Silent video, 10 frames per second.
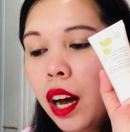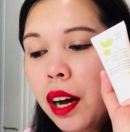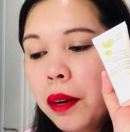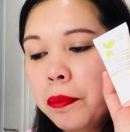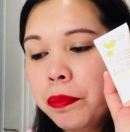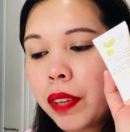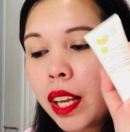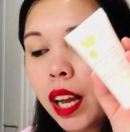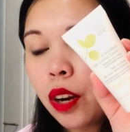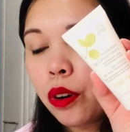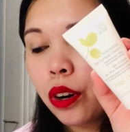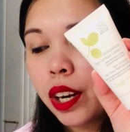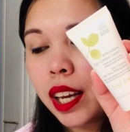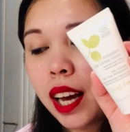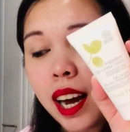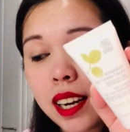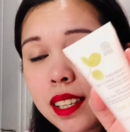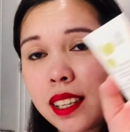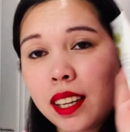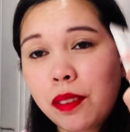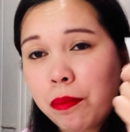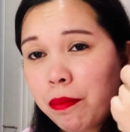hyaluronic acid,